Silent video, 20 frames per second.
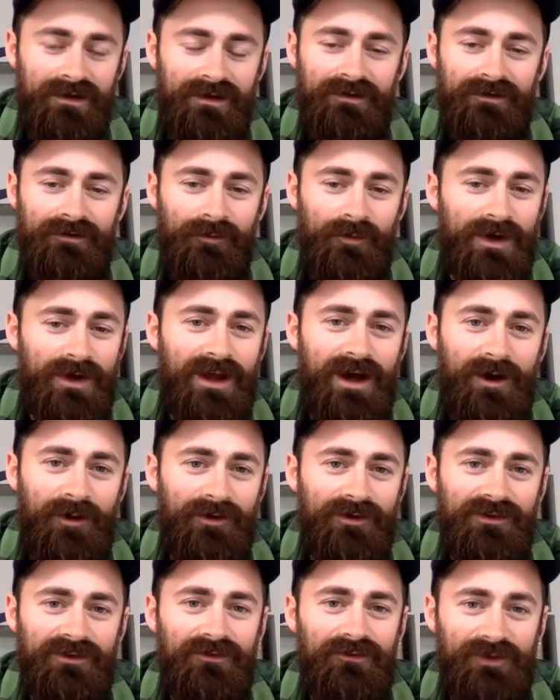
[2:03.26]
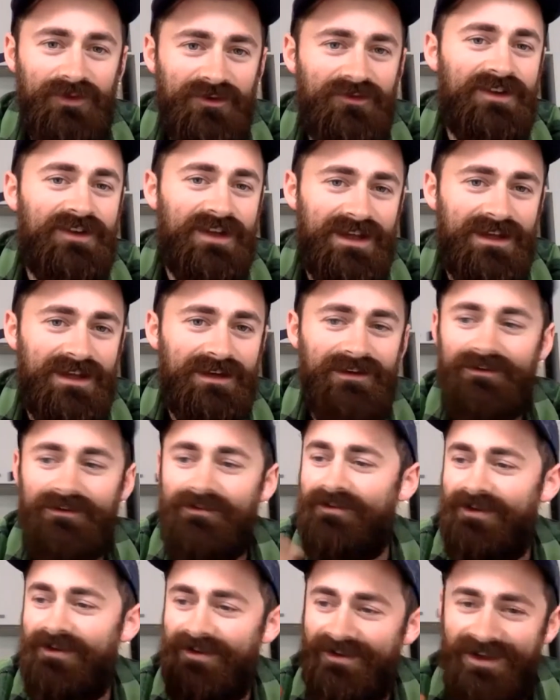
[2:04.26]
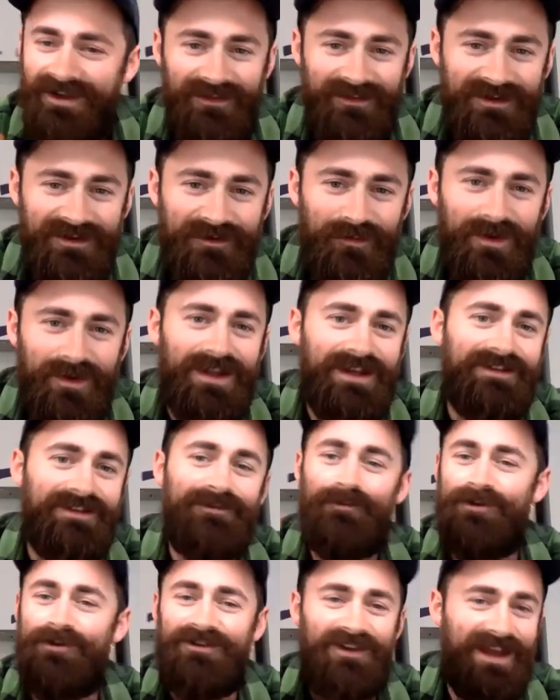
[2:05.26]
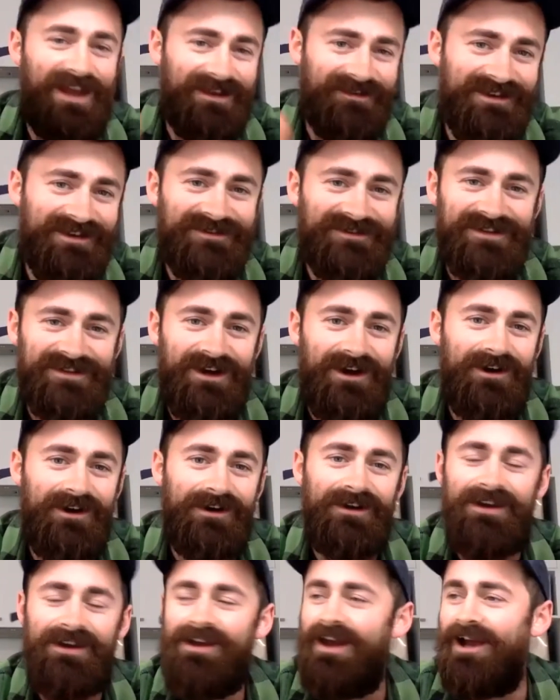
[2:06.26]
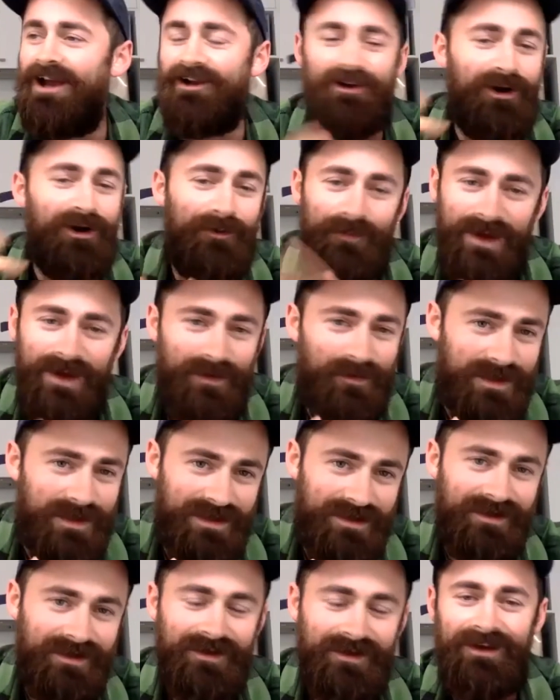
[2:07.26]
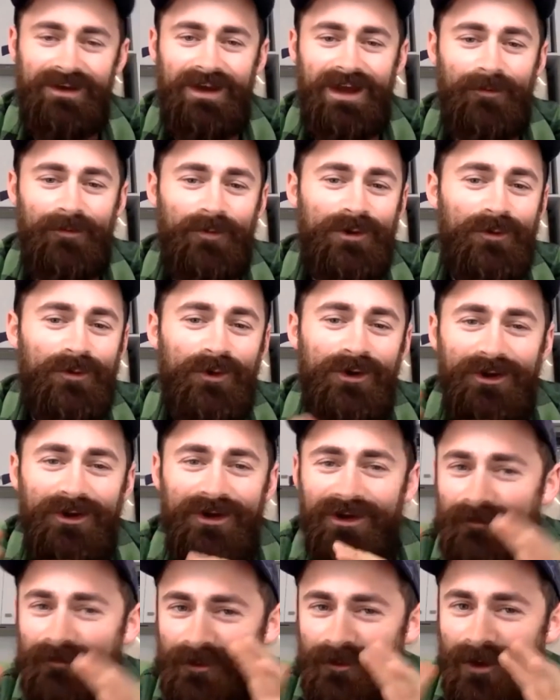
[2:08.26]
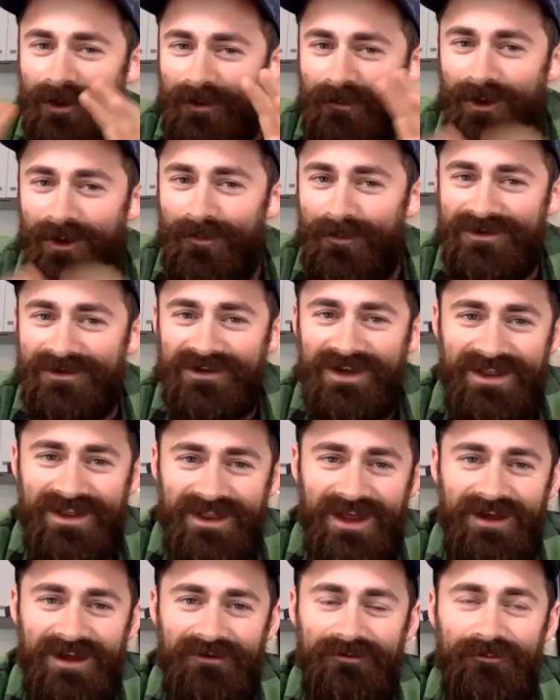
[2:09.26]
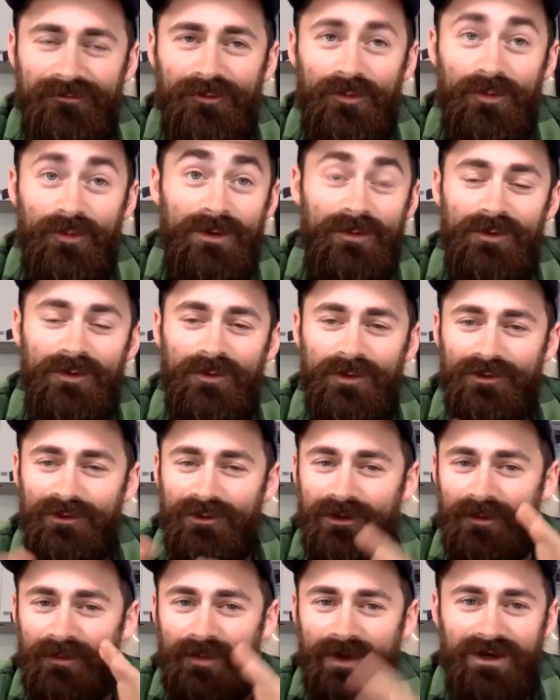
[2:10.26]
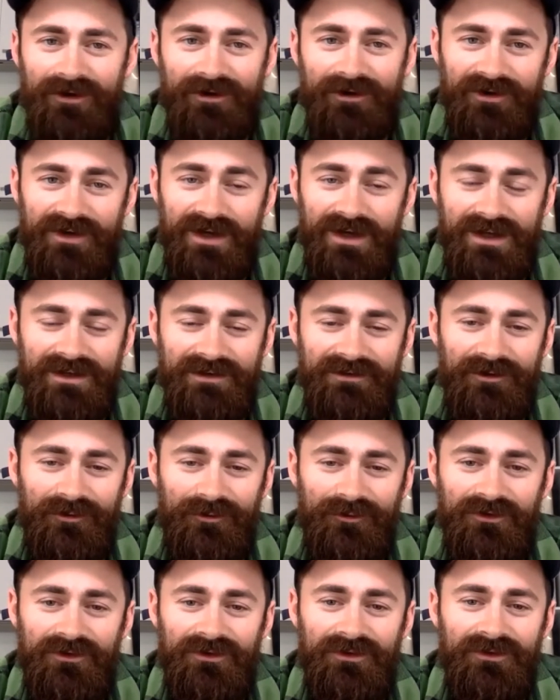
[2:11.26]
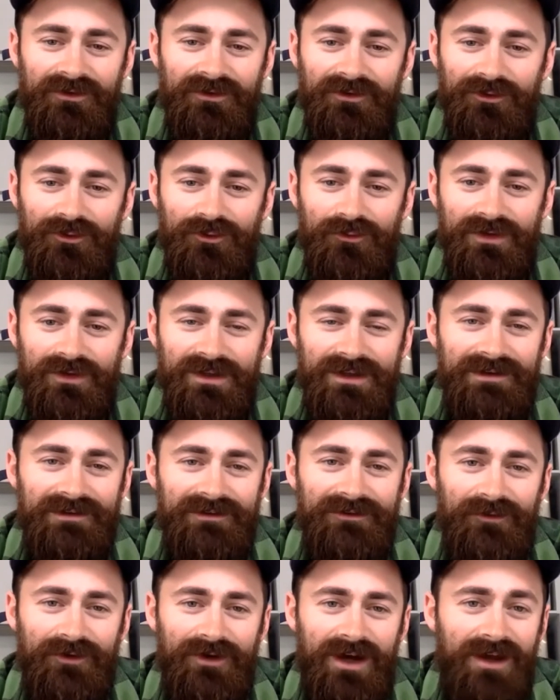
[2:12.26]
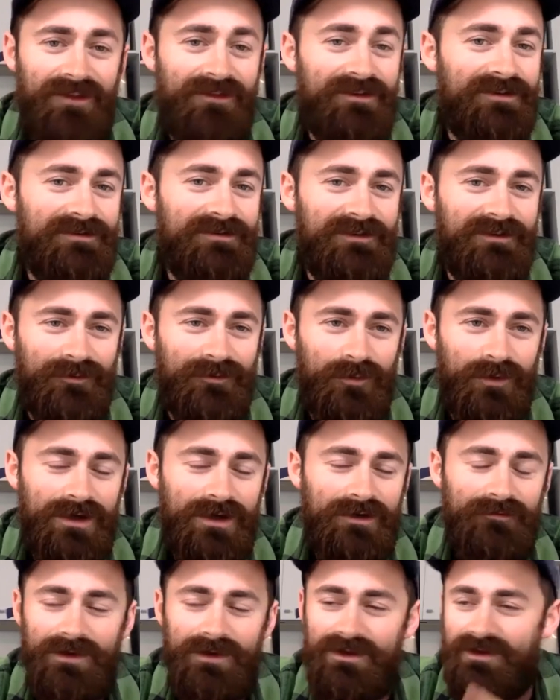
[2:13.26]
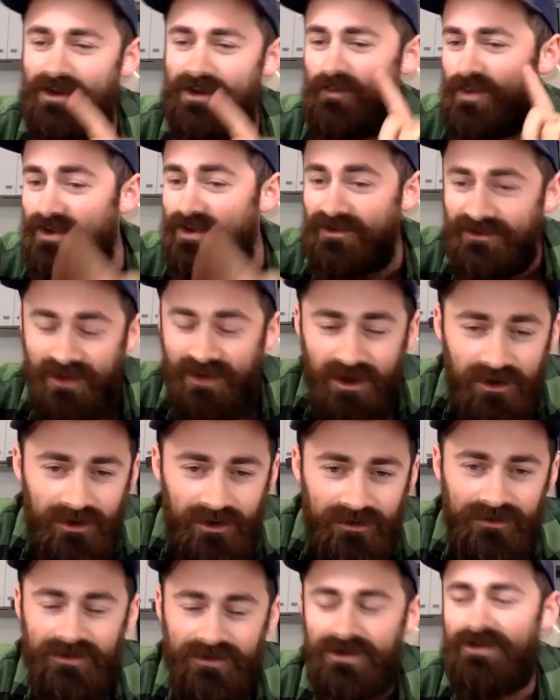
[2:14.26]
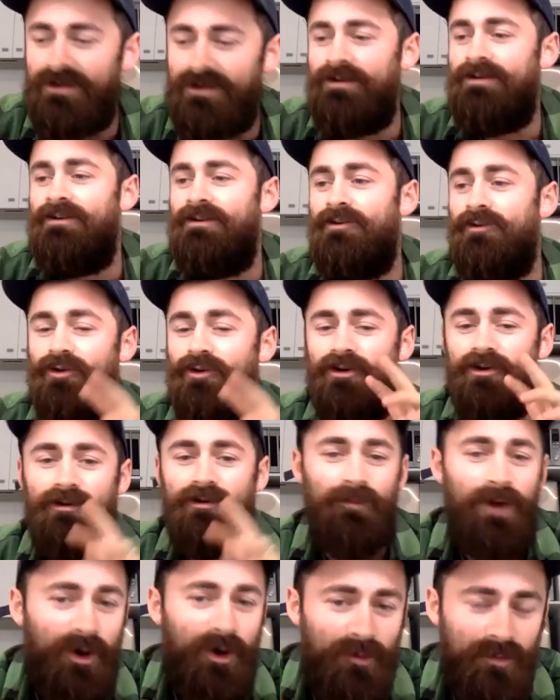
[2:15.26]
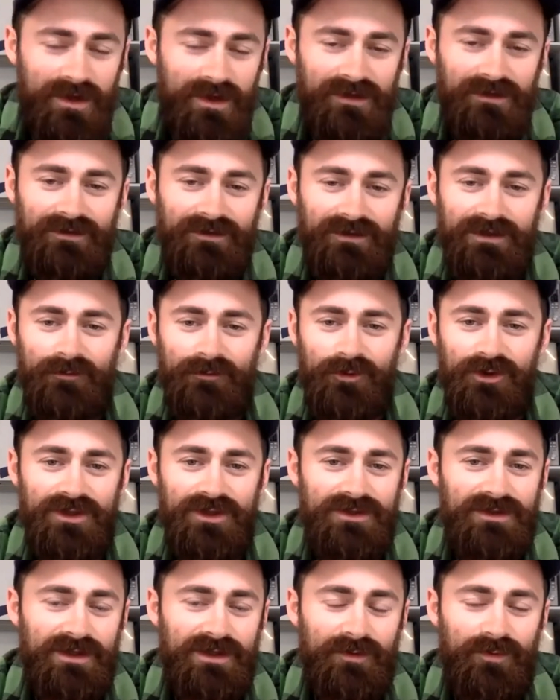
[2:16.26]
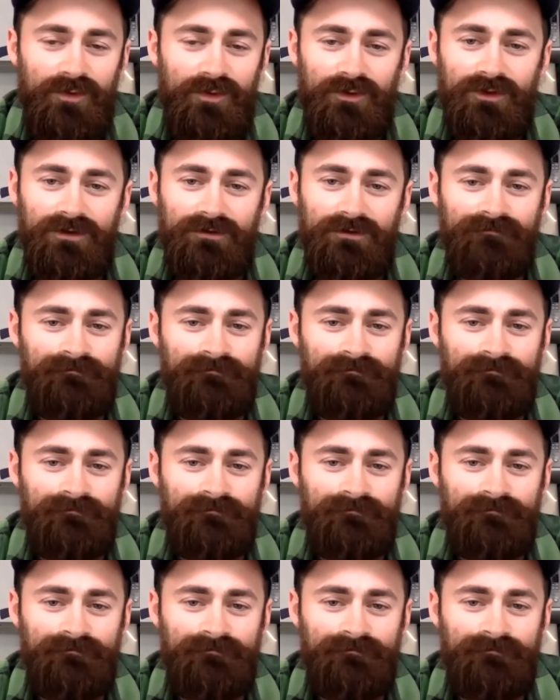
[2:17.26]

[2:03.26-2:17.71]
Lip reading: when I was 15 at this place, we sang this song and God met me. And we want moments like that for people. We're all about creating those souvenirs for others as well, whether that be a song or a moment in worship or